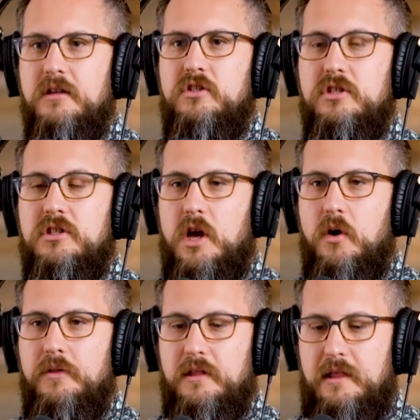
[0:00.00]
Just
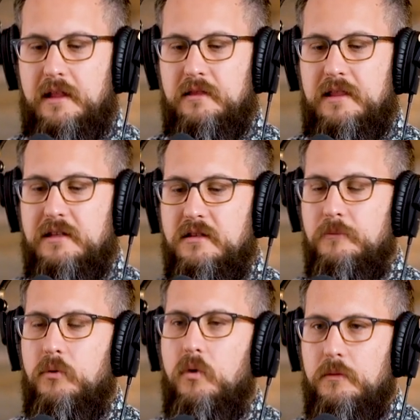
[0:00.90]
know that, that that's an
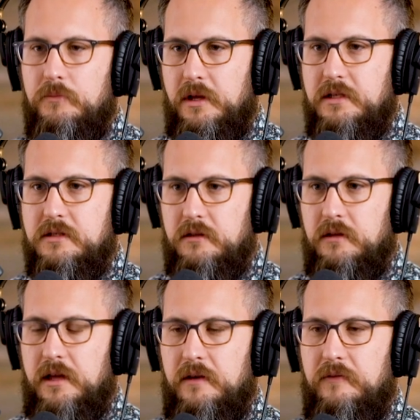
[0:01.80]
important place to
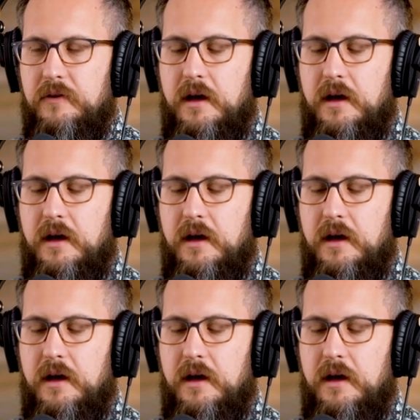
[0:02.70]
live.